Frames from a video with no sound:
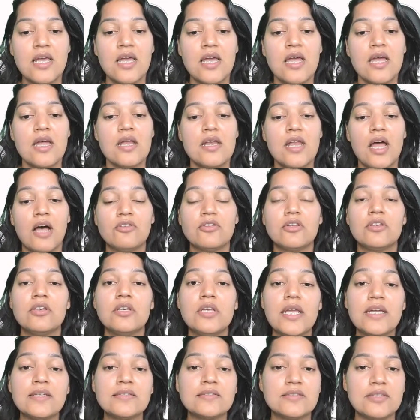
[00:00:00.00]
Now, the
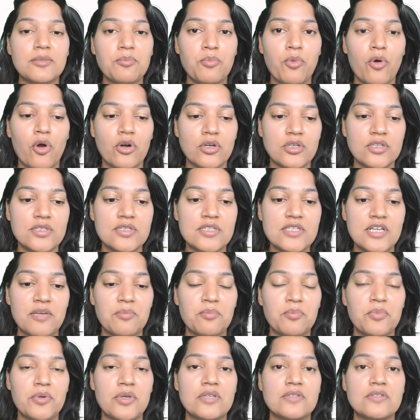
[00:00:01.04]
next important
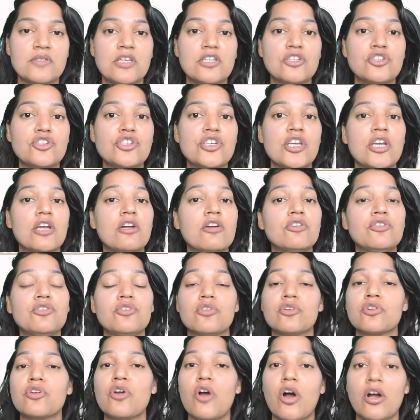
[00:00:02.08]
tip is share
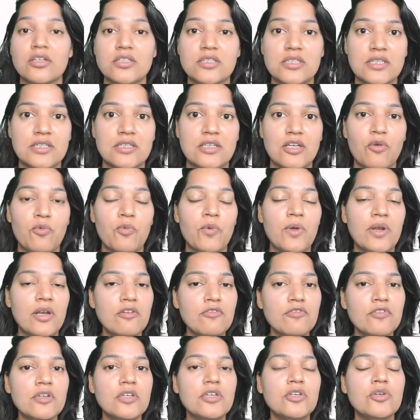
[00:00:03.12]
your content. Now,
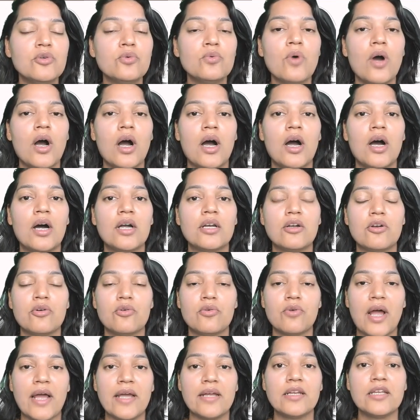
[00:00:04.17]
whenever you are
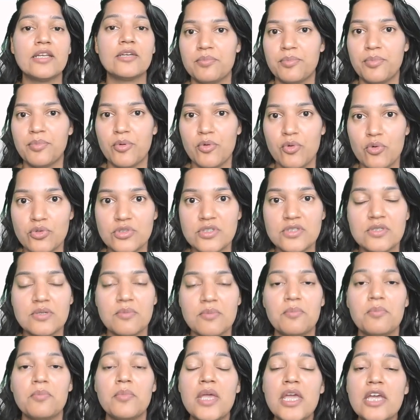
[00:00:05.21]
writing posts,
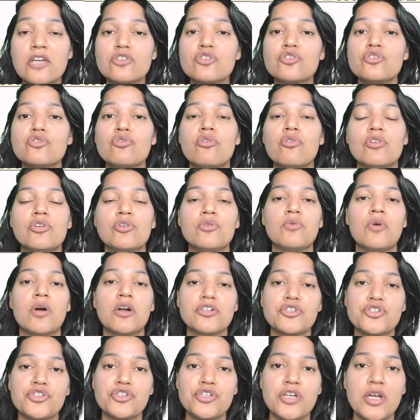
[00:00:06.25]
make sure you are
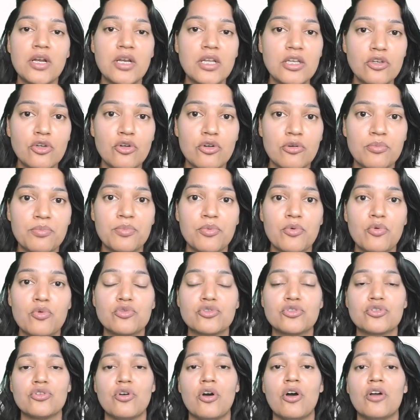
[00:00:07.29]
sharing your
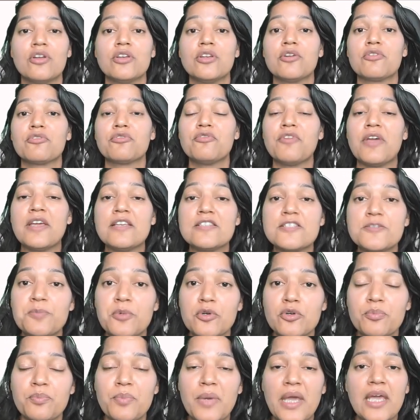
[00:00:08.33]
post on your Facebook
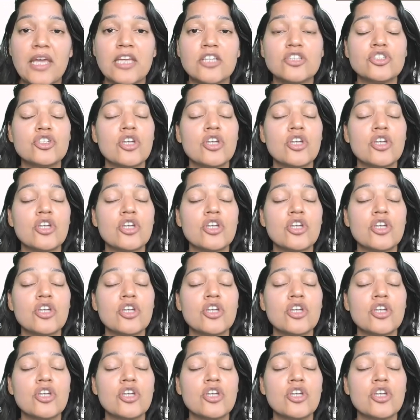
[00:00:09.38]
page,